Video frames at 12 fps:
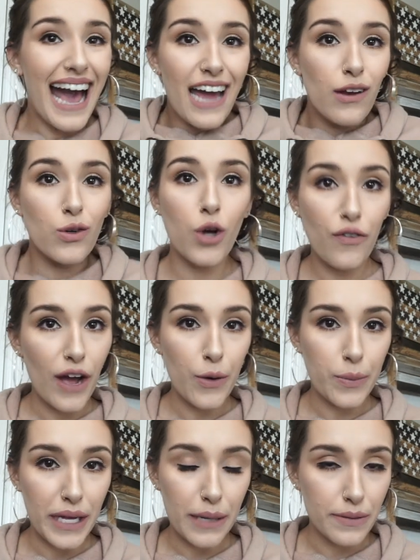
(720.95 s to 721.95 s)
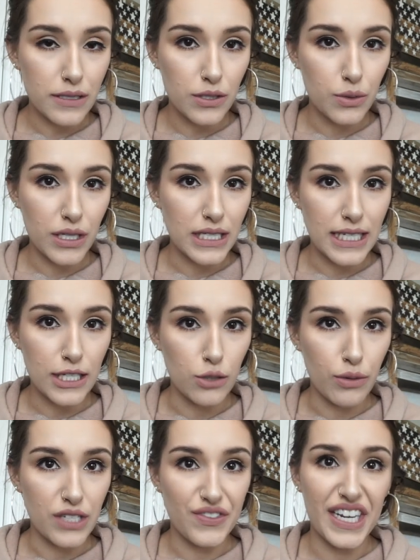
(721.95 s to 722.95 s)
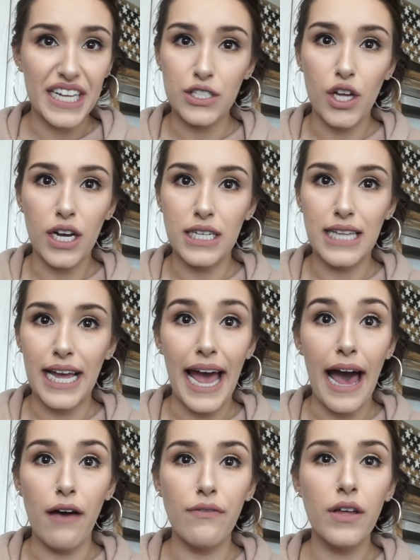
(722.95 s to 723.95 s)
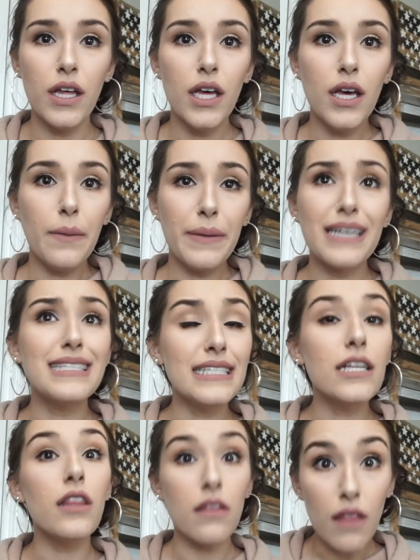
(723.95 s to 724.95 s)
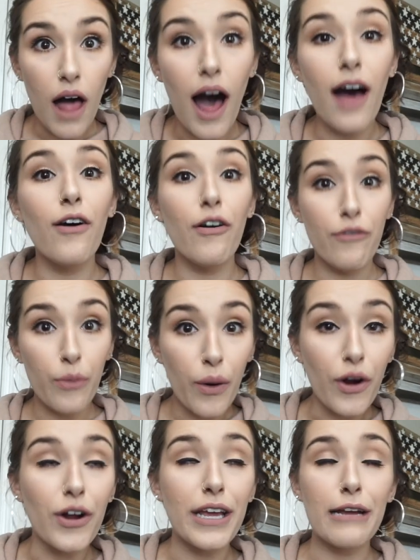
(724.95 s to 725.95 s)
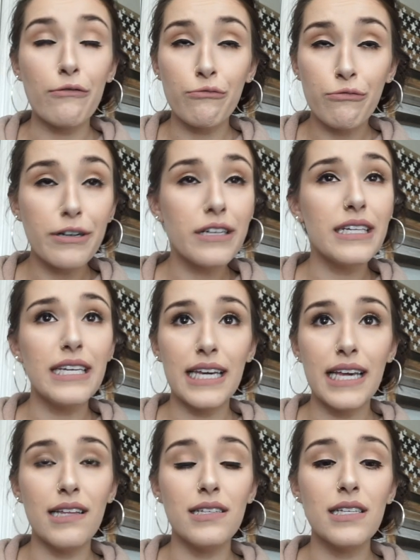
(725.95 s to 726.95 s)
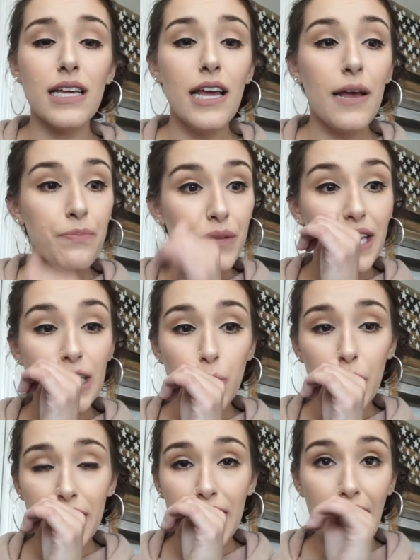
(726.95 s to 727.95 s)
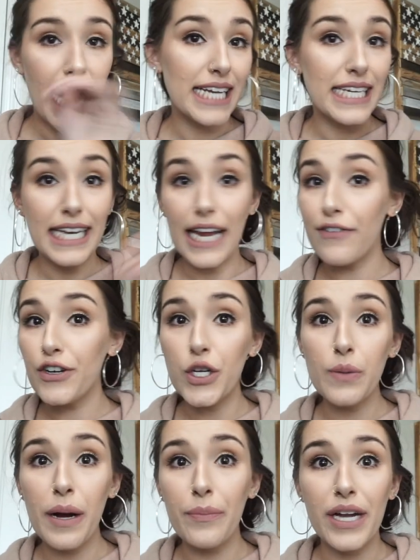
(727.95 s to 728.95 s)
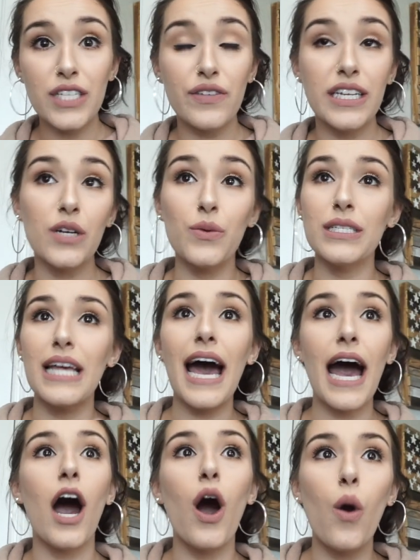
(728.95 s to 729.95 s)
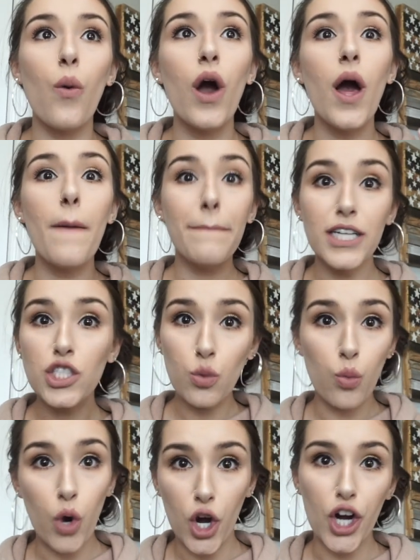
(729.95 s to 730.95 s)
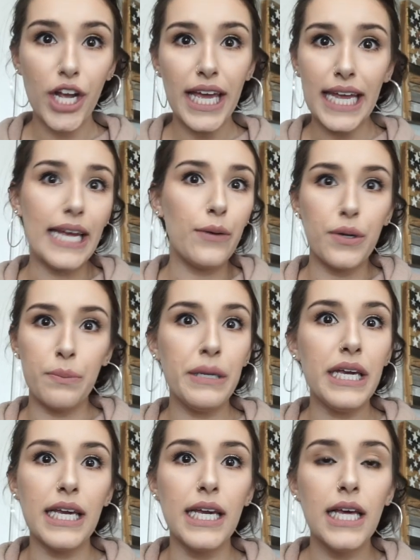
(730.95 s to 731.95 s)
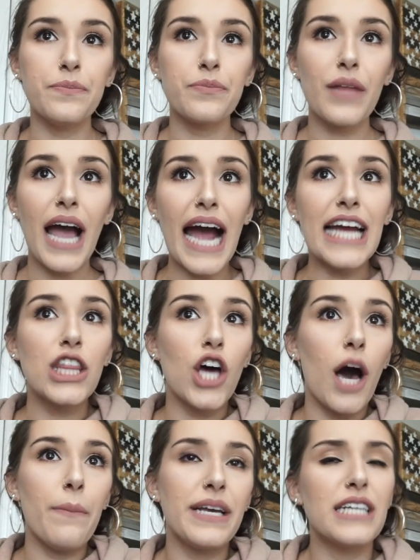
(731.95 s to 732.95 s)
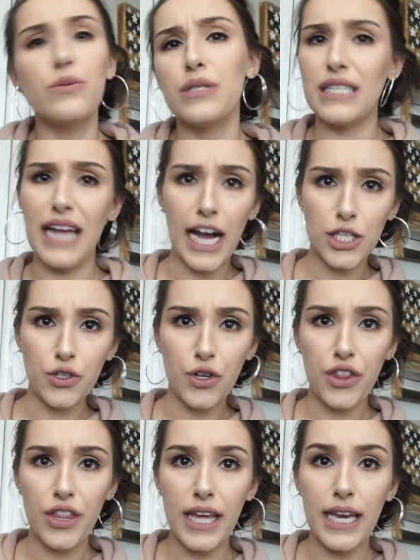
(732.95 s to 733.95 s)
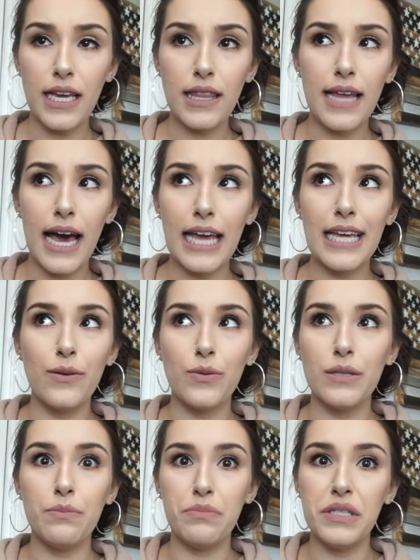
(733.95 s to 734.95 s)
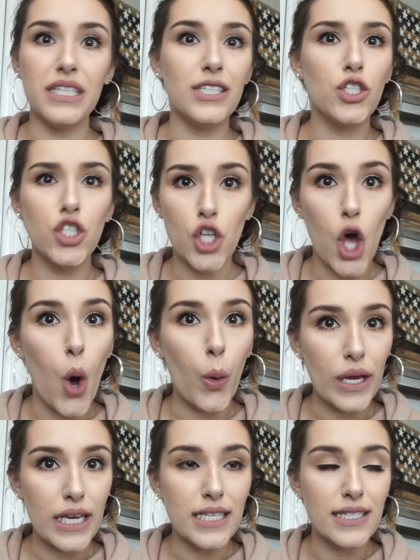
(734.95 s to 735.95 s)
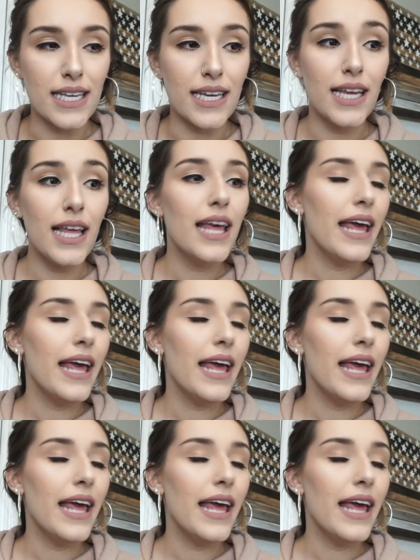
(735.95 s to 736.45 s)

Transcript: I don't know if I would be able to continue breastfeeding as long as I have because it's a lot of work. It really is. And that's one thing I never knew about breastfeeding was how much work it would be. I thought because it was a natural thing that it would be so easy.